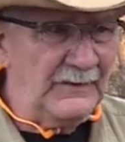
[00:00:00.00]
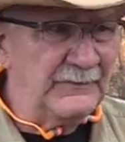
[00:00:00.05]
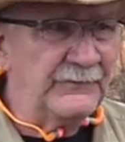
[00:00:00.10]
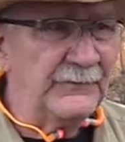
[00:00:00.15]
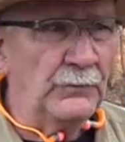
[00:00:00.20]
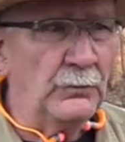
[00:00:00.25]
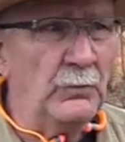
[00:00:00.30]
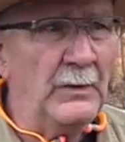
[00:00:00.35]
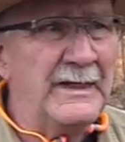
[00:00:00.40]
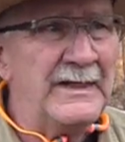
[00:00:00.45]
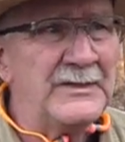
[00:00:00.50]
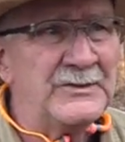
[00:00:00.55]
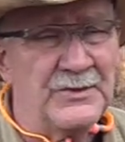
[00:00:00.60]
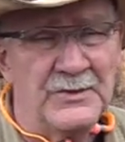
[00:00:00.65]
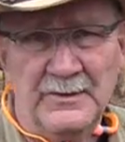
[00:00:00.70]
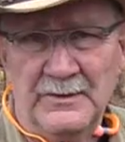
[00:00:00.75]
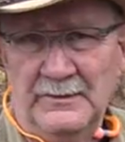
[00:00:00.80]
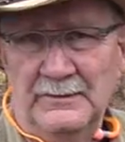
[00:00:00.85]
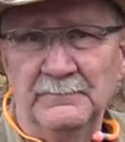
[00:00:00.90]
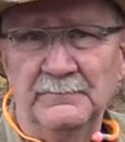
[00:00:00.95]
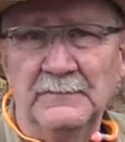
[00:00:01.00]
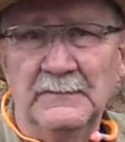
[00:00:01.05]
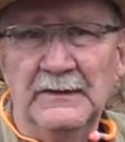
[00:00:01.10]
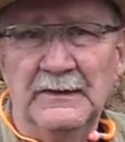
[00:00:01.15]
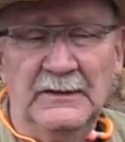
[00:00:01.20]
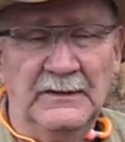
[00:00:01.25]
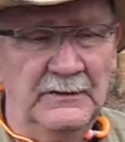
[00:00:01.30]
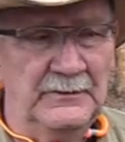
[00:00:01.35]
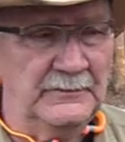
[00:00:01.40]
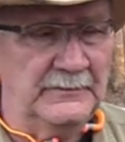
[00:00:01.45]
for weeks on it, you
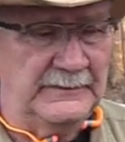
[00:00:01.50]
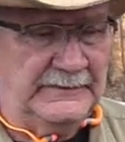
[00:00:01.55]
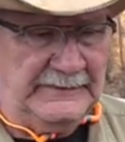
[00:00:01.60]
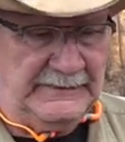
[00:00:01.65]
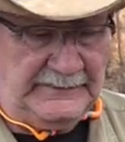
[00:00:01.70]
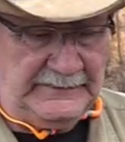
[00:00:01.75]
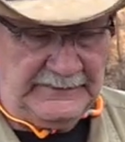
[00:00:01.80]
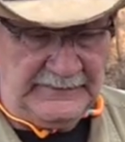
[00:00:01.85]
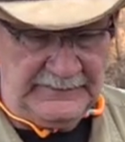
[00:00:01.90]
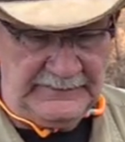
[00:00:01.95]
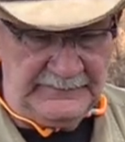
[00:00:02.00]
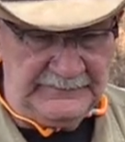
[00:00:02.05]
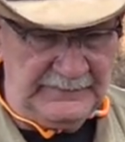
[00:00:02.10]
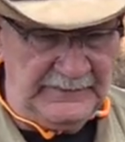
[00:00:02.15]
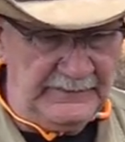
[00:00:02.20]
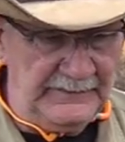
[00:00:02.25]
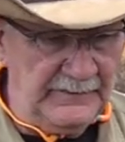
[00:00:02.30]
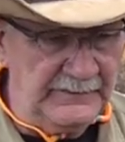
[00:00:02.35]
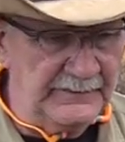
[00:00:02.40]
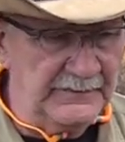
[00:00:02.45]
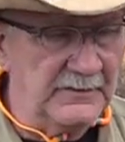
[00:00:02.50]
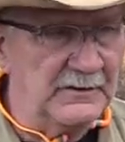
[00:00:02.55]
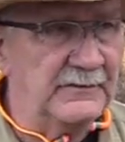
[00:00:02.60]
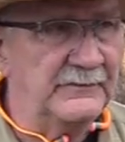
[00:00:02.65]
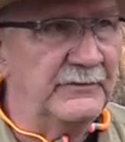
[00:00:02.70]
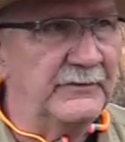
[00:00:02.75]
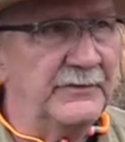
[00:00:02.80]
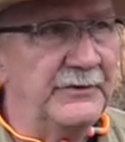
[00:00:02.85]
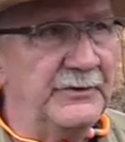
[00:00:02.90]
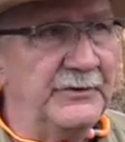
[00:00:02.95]
know, and uh, and
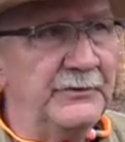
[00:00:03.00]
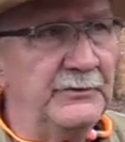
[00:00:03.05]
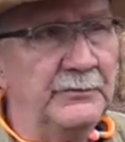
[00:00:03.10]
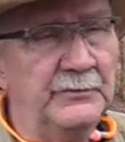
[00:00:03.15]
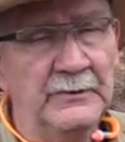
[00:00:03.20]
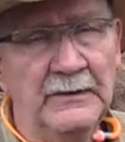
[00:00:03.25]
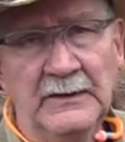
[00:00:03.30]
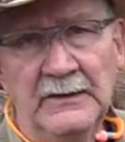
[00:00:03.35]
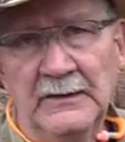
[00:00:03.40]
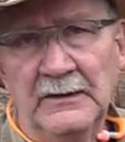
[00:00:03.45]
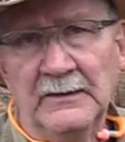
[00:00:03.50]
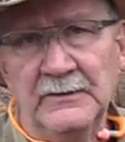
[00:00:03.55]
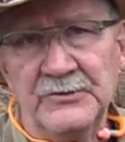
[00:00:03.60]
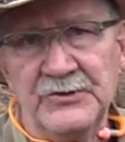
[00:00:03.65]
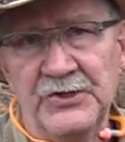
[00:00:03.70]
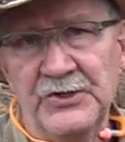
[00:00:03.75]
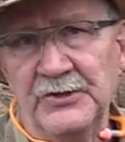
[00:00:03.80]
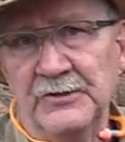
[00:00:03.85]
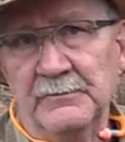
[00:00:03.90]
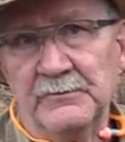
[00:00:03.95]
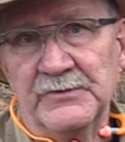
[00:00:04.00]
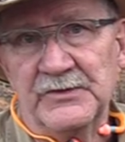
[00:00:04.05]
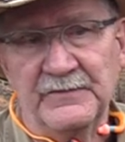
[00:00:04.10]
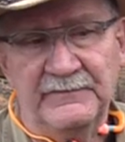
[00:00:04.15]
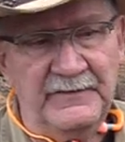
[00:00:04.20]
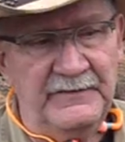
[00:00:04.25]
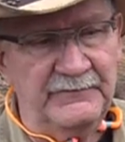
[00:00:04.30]
uncover new gems of